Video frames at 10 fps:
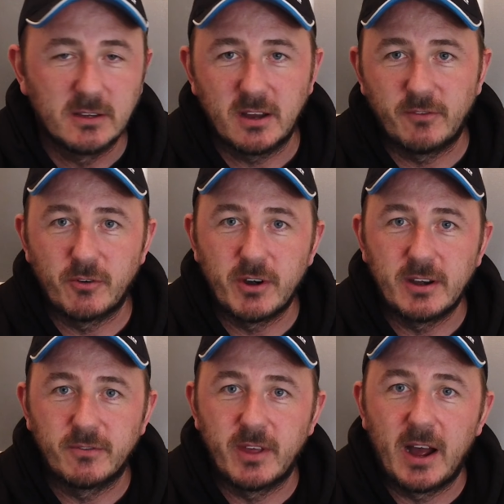So have a
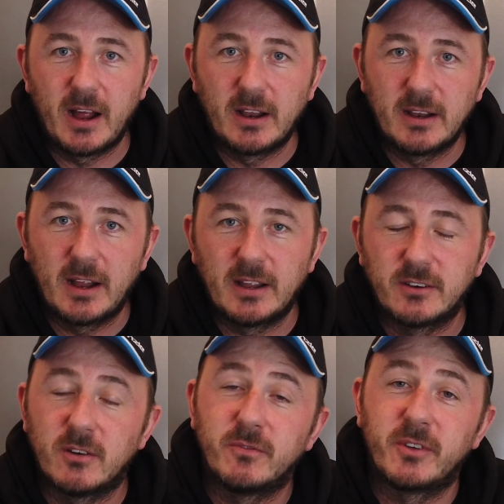read of that,
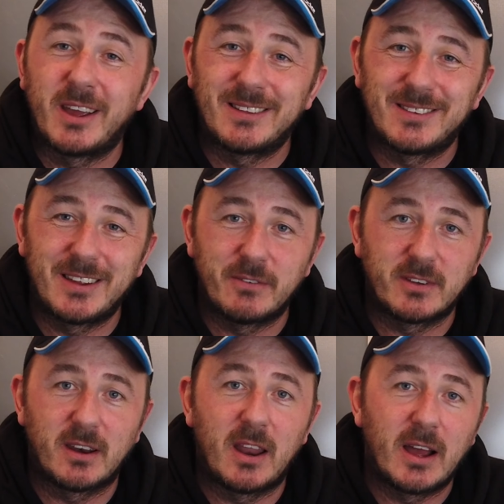and don't forget to give us
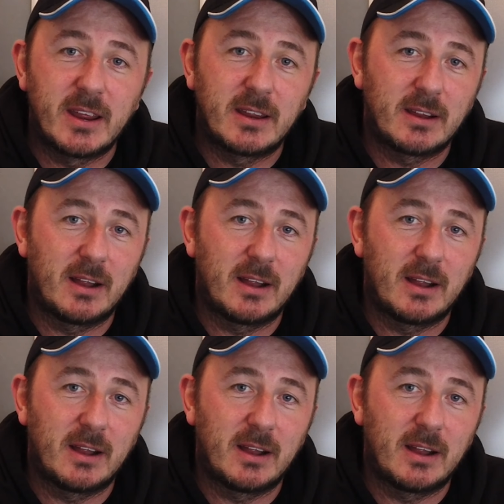a like